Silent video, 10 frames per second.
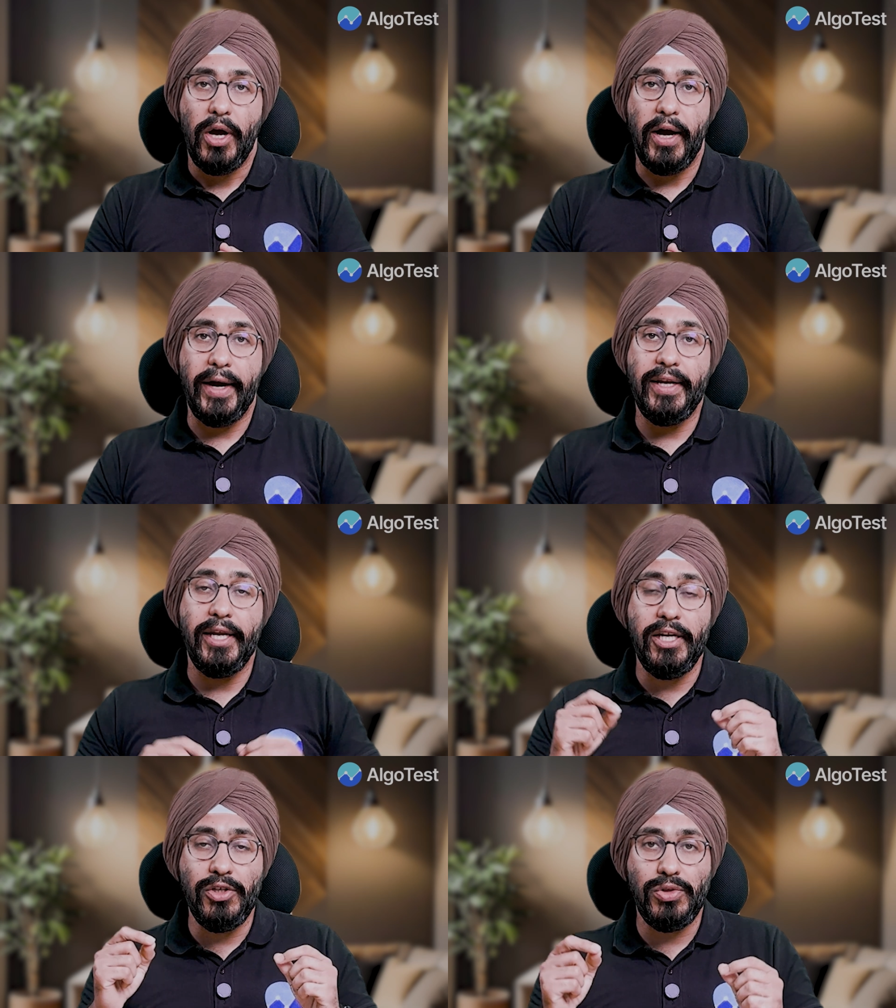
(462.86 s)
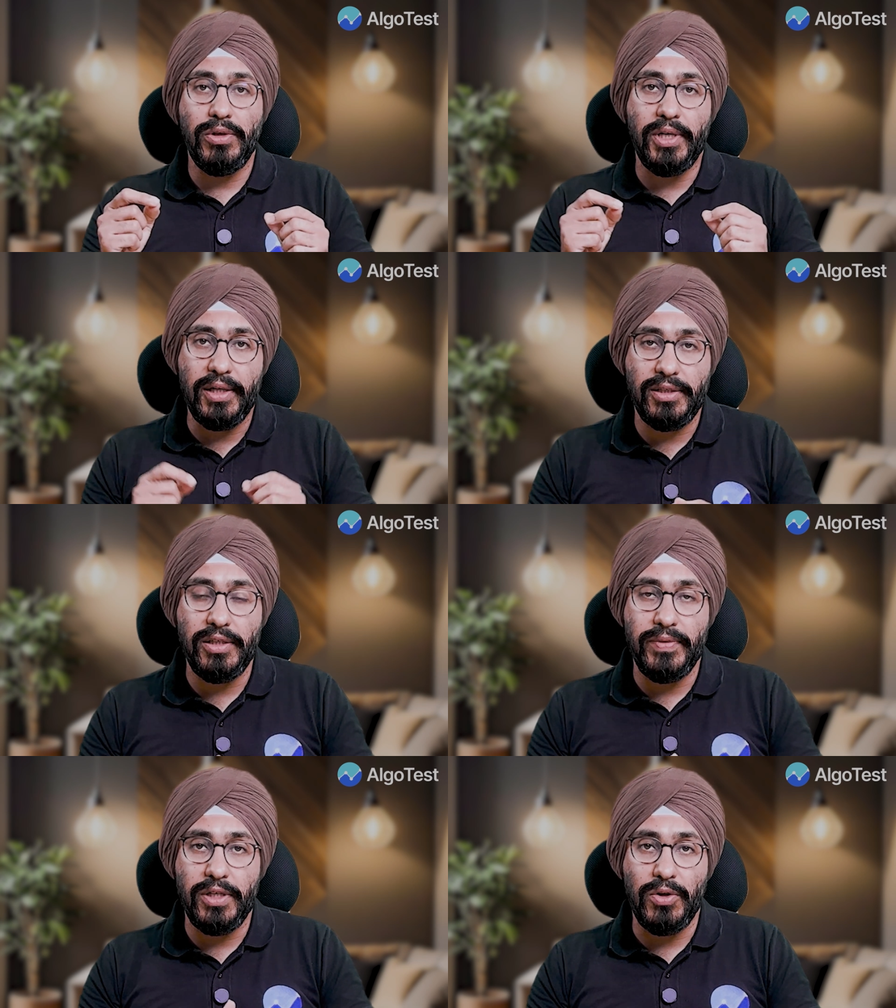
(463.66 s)
an introductory
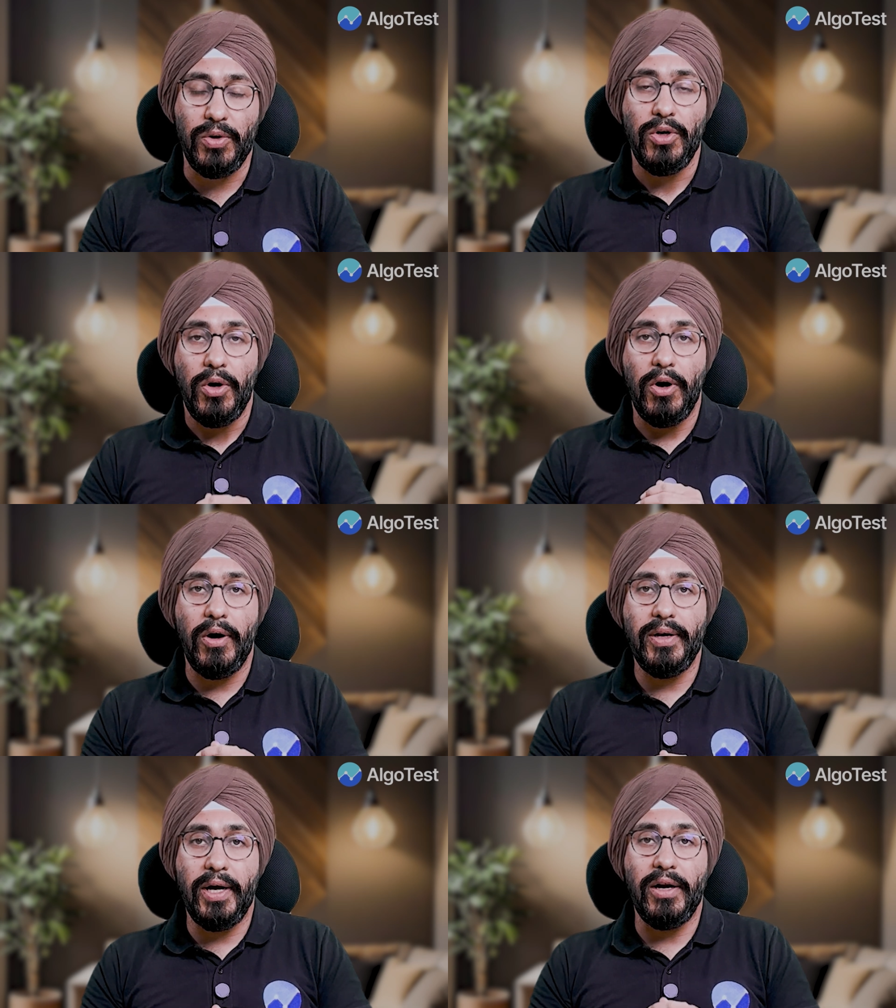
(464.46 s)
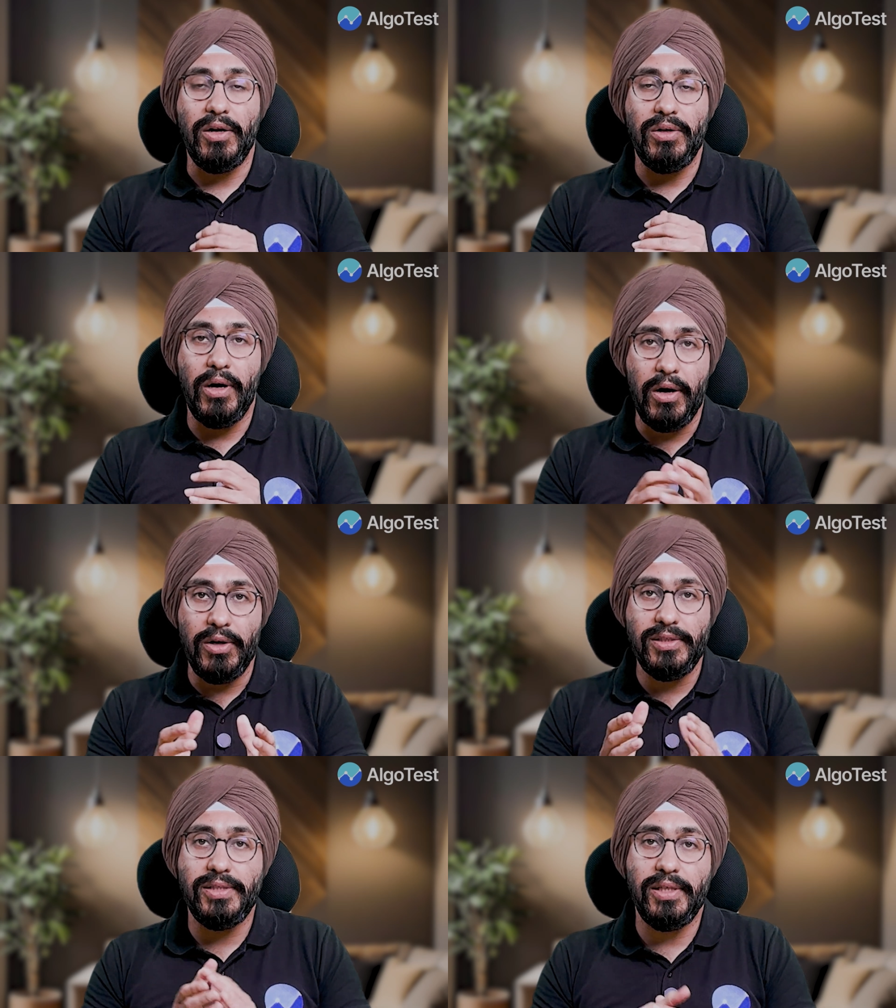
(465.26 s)
video on our
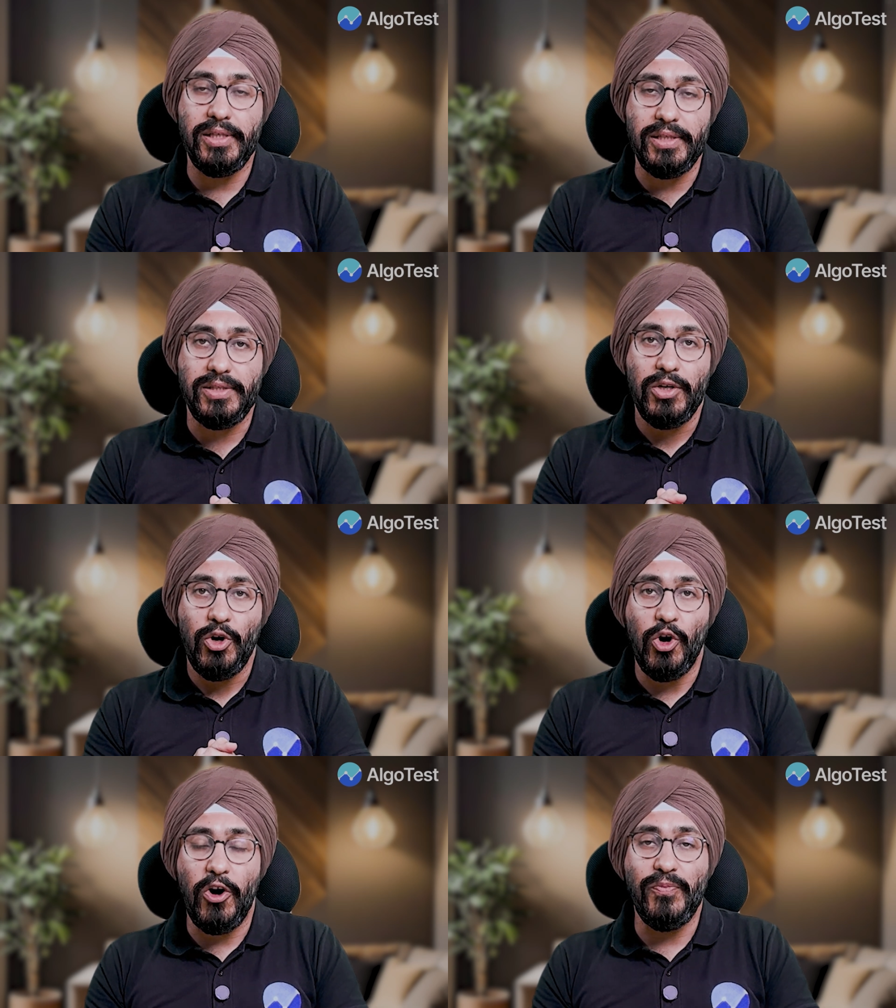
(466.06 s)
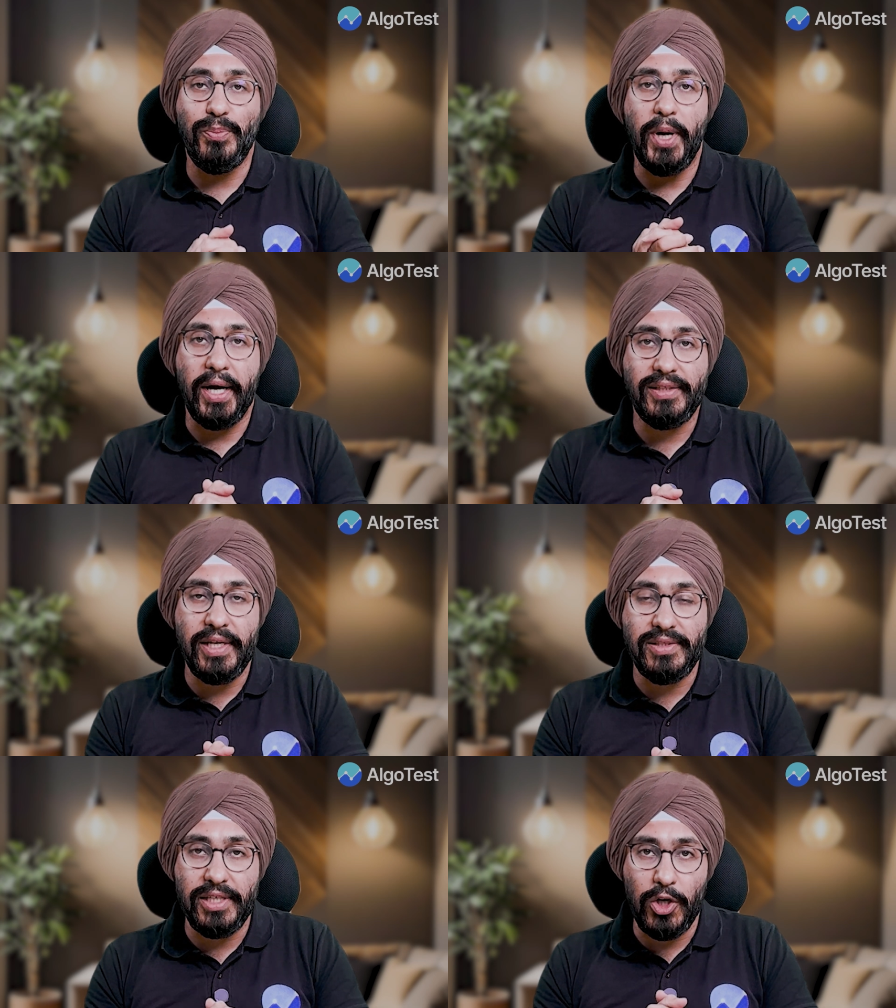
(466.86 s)
long series of
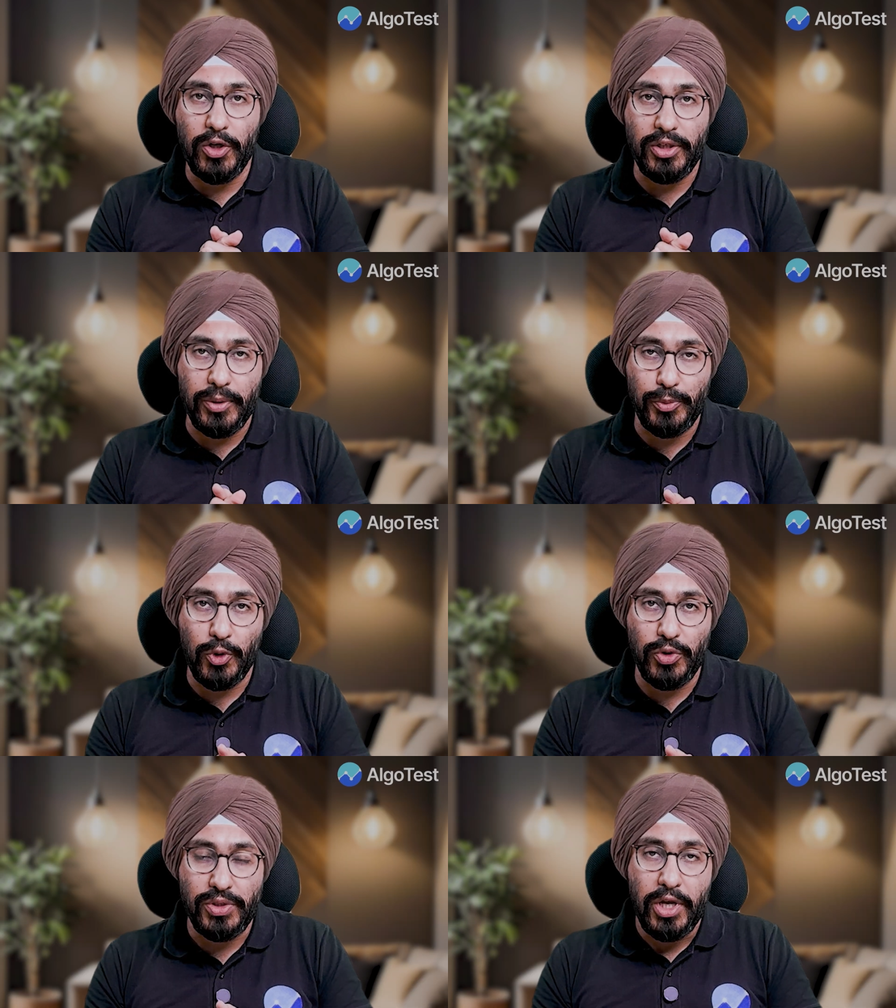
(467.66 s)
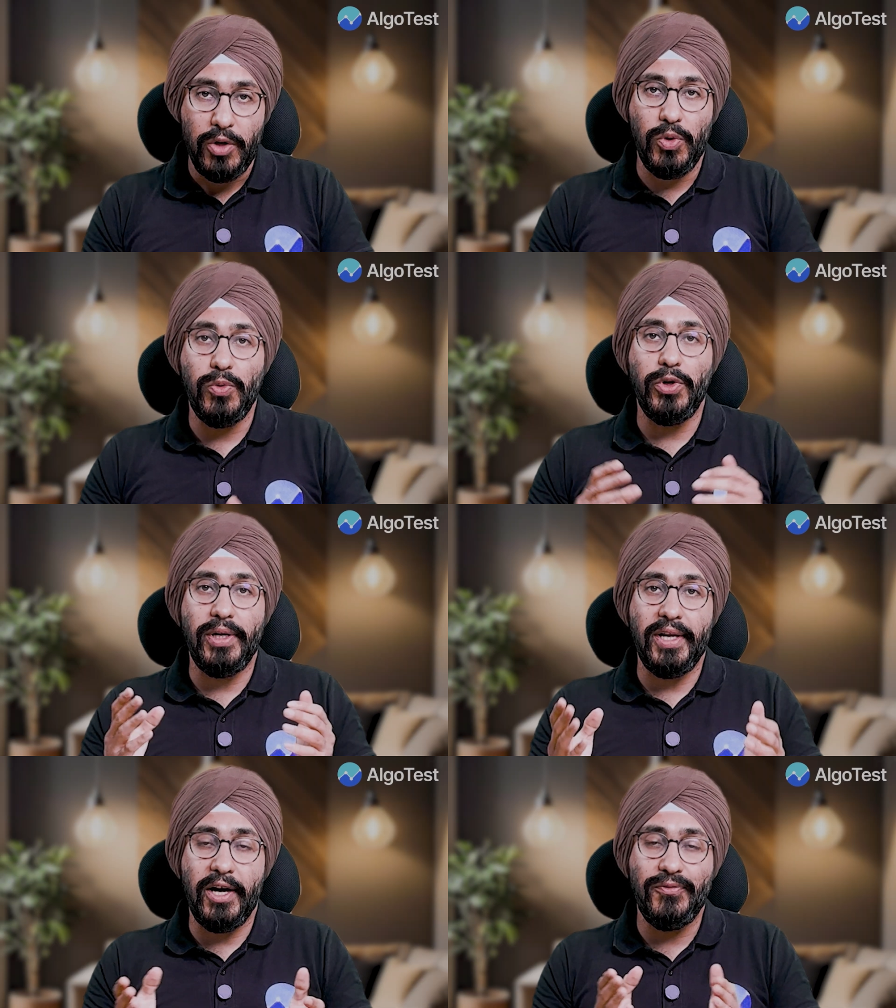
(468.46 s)
backtesting on cryptos. We would
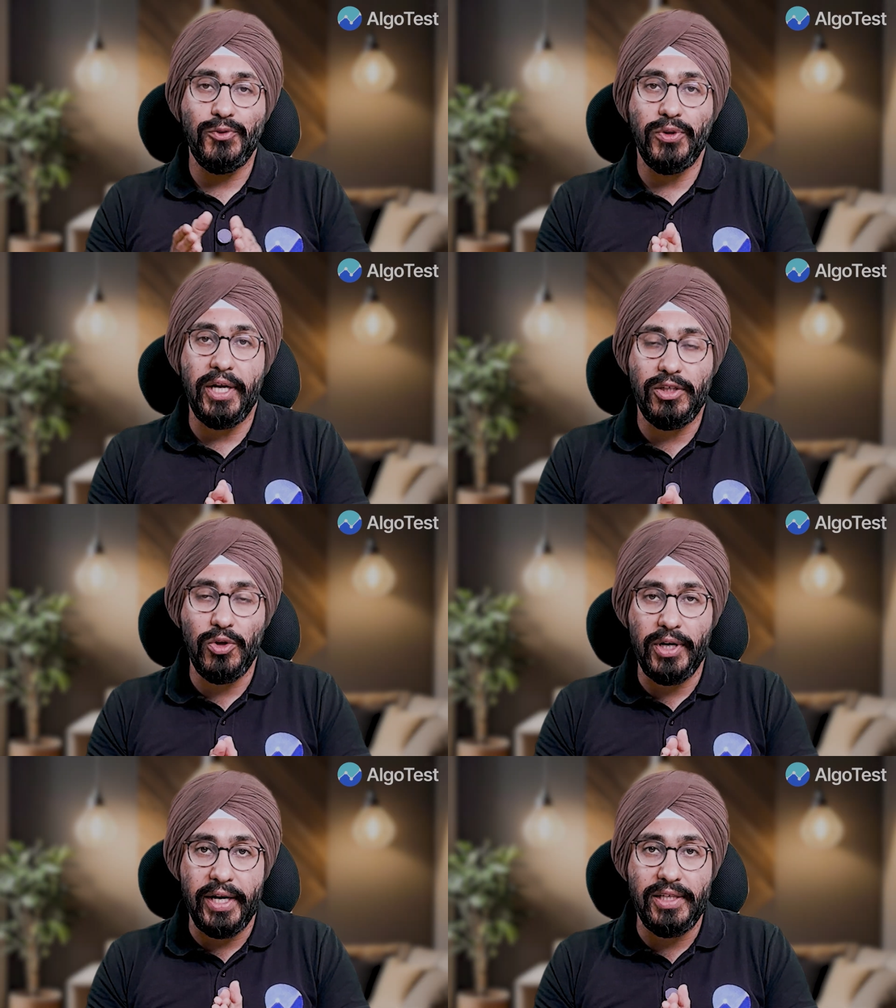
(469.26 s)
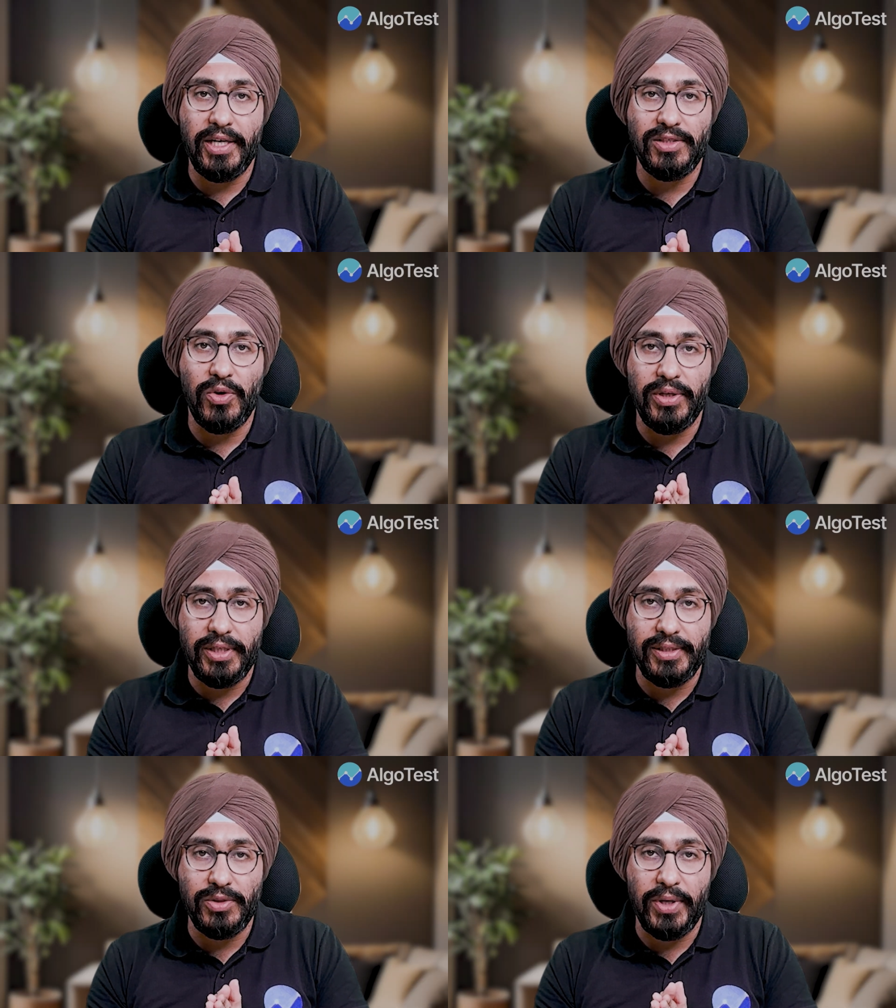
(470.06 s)
love to get your ideas on
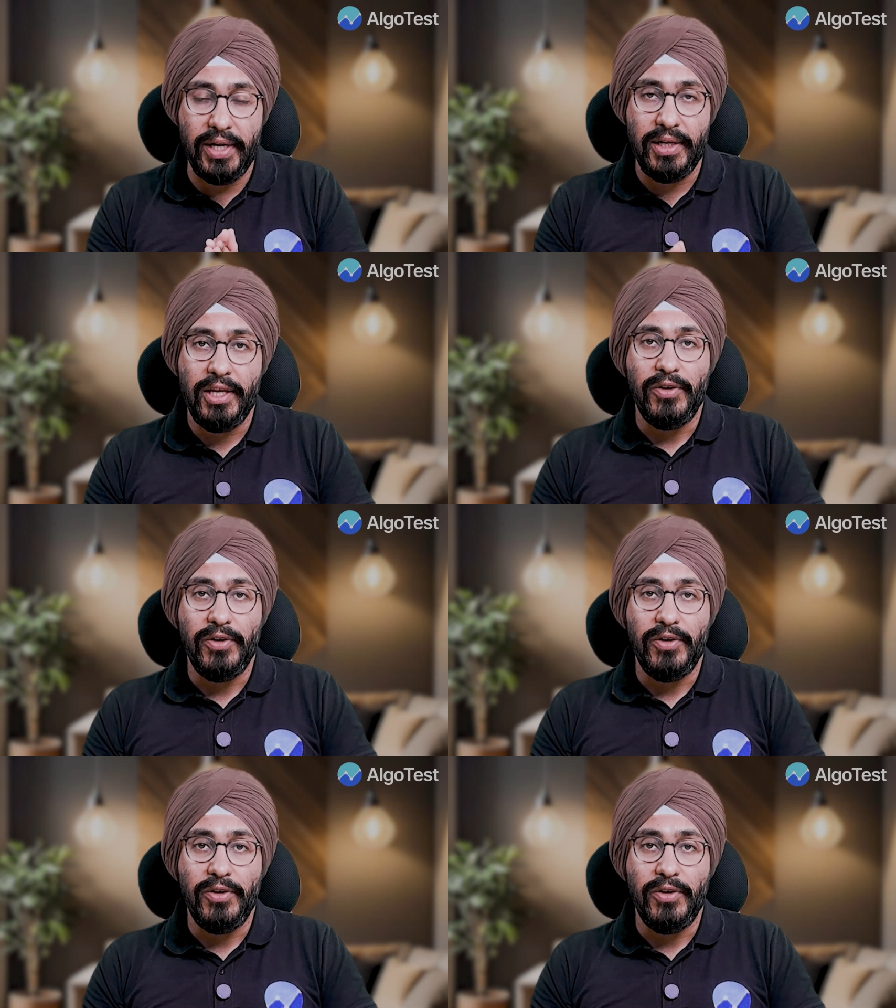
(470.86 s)
it as well.